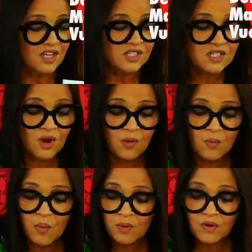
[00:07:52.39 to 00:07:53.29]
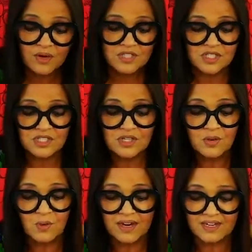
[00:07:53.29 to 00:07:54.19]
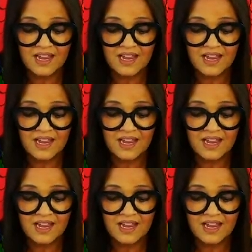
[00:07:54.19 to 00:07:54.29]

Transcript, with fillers: So what we're going to do right